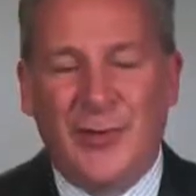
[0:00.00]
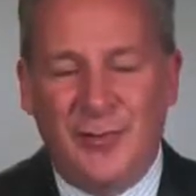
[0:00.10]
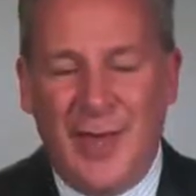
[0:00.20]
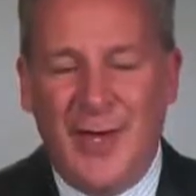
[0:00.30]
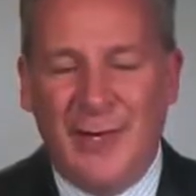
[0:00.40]

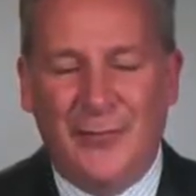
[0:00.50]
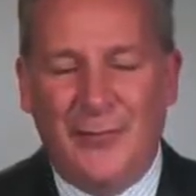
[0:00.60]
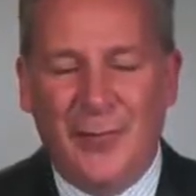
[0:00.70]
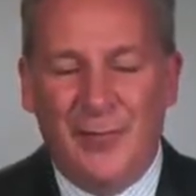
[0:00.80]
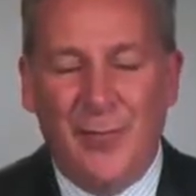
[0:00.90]
made
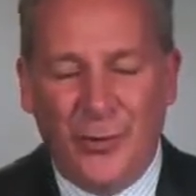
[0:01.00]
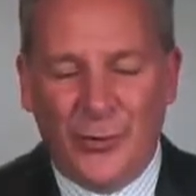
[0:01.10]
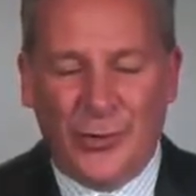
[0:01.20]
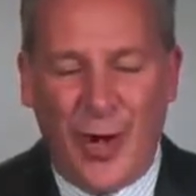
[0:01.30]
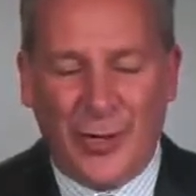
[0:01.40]
of milk
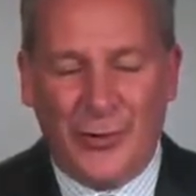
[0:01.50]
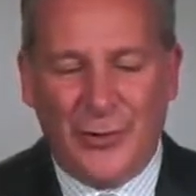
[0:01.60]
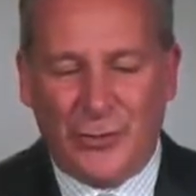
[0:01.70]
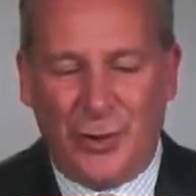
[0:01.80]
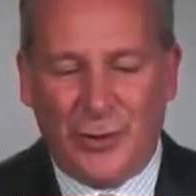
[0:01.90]
chocolate
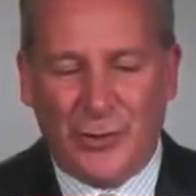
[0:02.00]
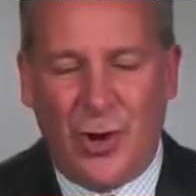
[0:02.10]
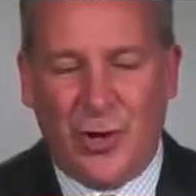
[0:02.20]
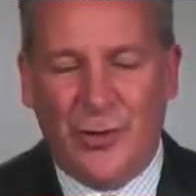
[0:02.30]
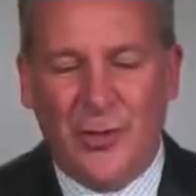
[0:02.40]
or dark
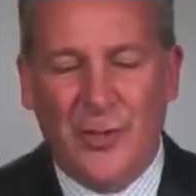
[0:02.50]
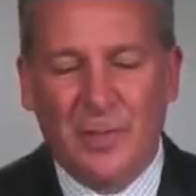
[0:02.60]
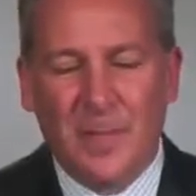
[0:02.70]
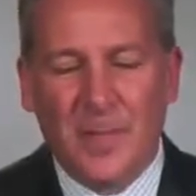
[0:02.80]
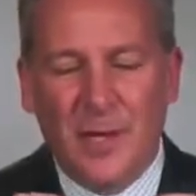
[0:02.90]
chocolate.
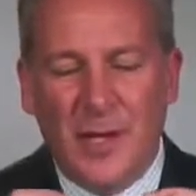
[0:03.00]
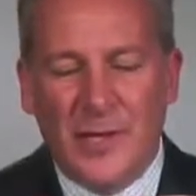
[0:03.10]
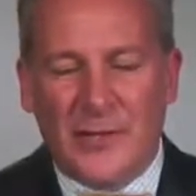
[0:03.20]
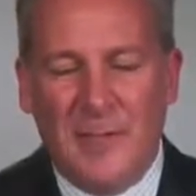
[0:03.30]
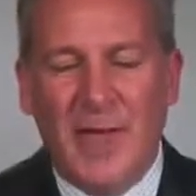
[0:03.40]

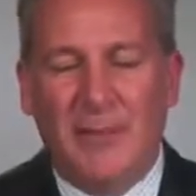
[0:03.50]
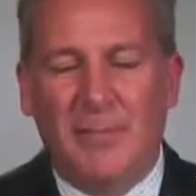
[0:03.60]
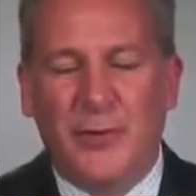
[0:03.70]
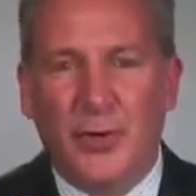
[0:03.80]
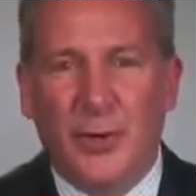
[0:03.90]
It's made of
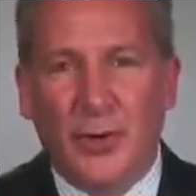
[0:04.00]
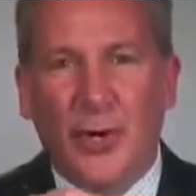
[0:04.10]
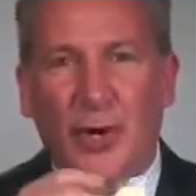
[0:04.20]
pure